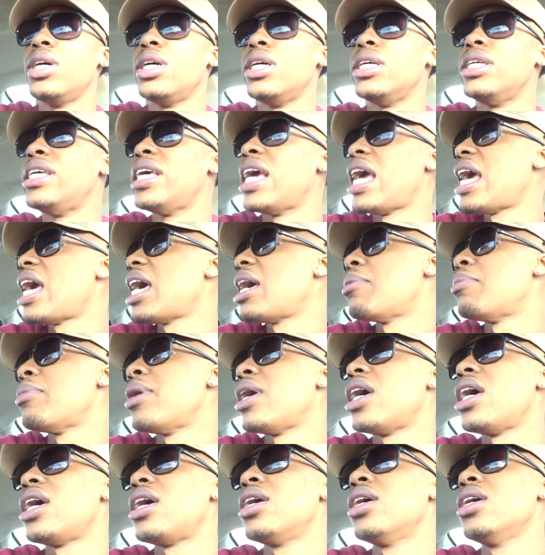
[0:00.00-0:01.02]
yeah,
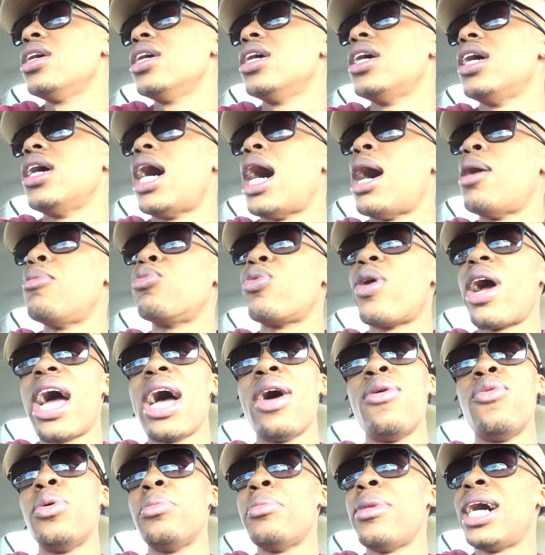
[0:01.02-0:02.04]
man. I'm
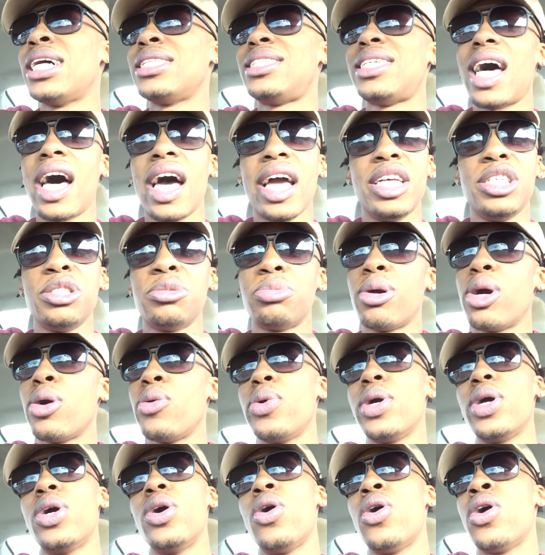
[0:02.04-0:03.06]
riding with my Titans, bro.
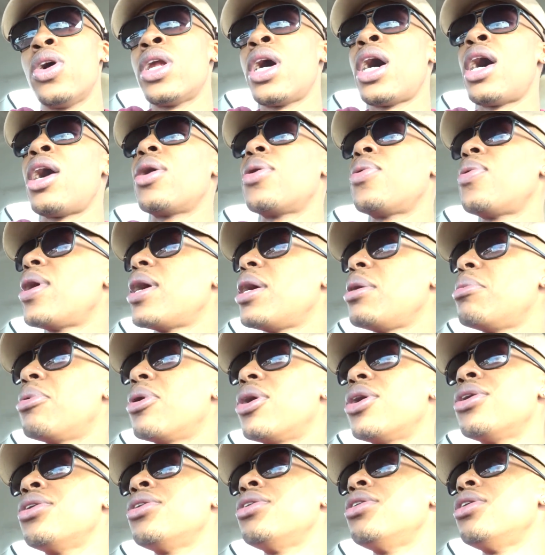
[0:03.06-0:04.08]
We going all the way,
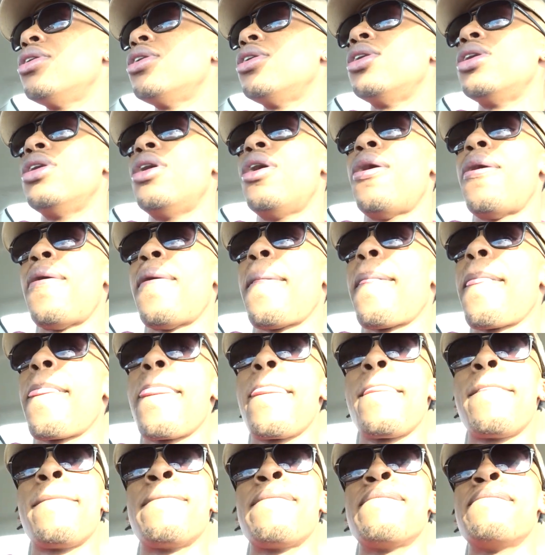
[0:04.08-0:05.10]
bro.
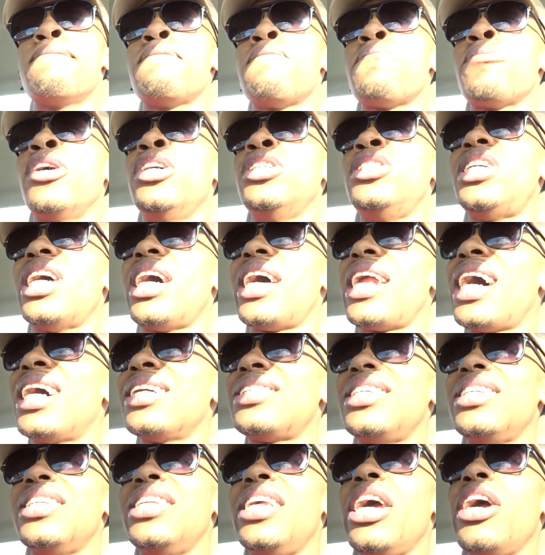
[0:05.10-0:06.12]
Uh, shout
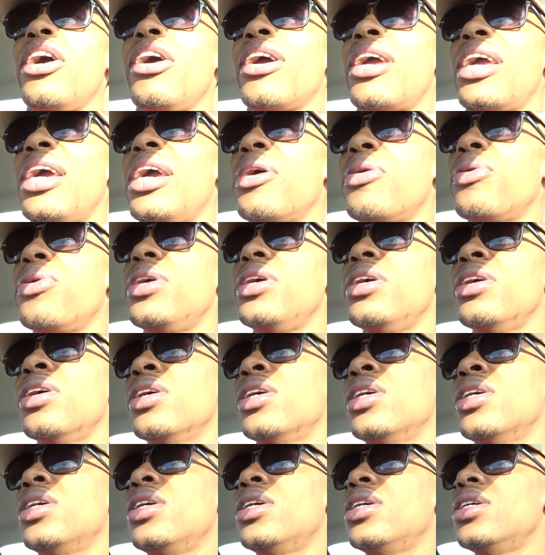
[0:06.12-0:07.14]
out to Derrick Henry.
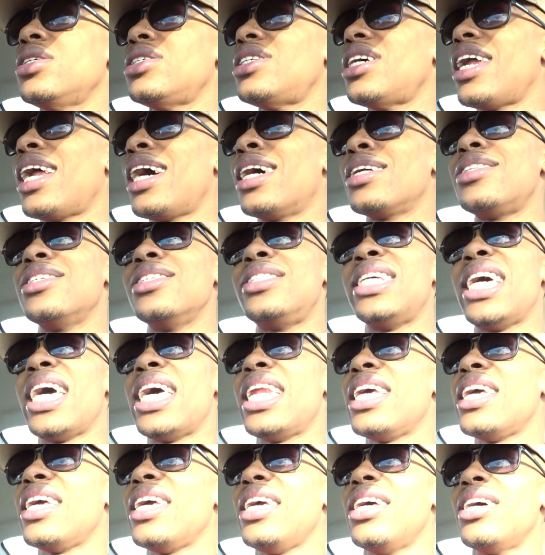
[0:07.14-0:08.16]
Shout out to
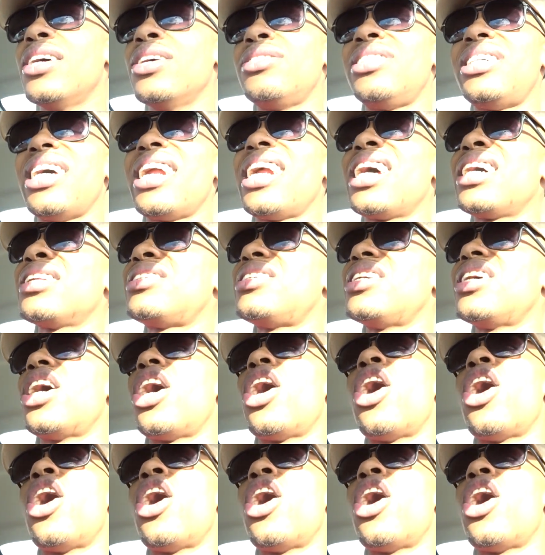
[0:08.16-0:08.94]
Tannehill. Shout out to the